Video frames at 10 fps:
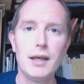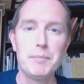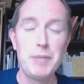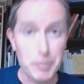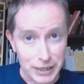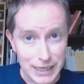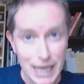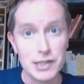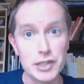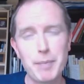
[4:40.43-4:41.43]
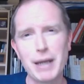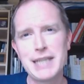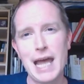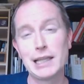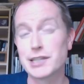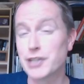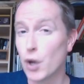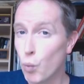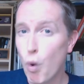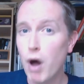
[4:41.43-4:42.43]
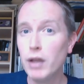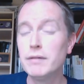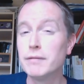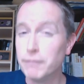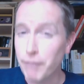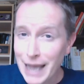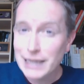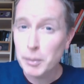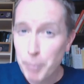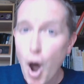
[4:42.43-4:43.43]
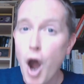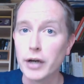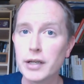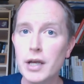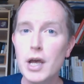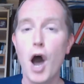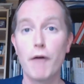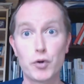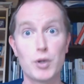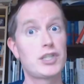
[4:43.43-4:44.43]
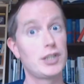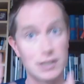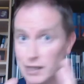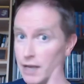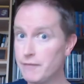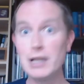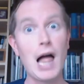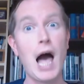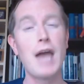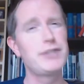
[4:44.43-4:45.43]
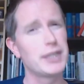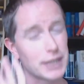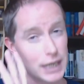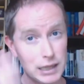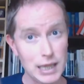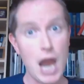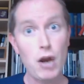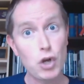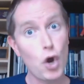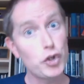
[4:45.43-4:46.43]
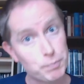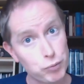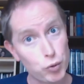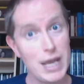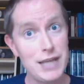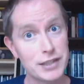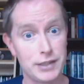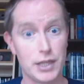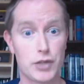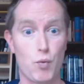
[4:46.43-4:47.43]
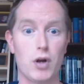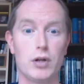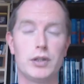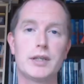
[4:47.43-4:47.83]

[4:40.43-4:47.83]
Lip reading: Peter begins by telling us that one vital part of Christians living lives that declare God's praises in this world